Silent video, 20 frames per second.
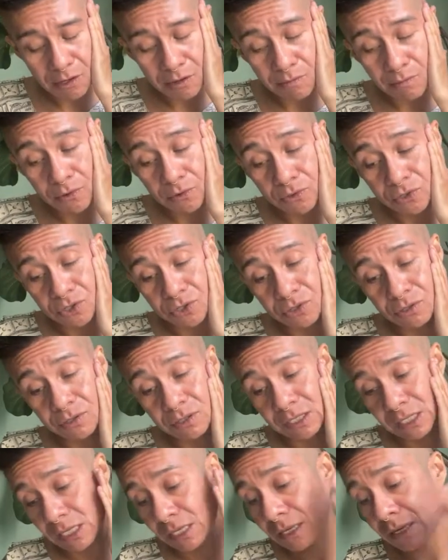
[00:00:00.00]

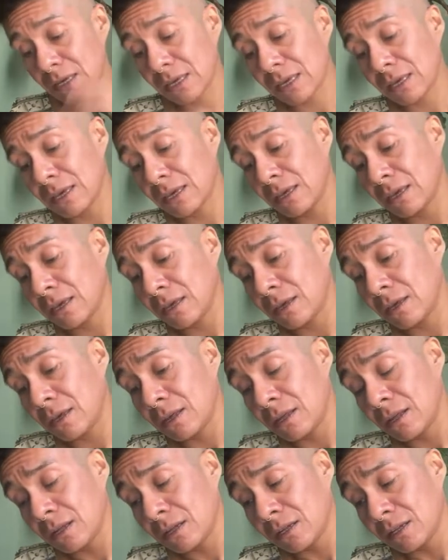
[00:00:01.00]
emotionally
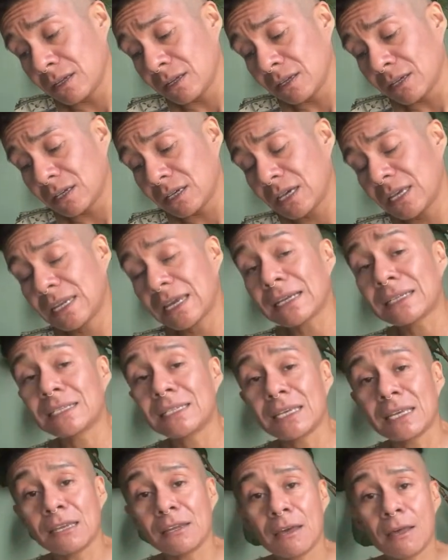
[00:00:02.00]

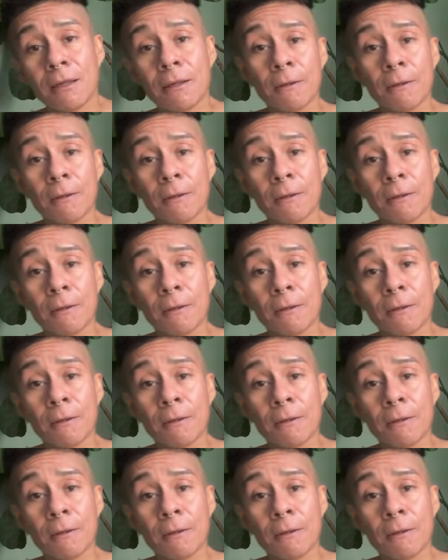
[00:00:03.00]
connected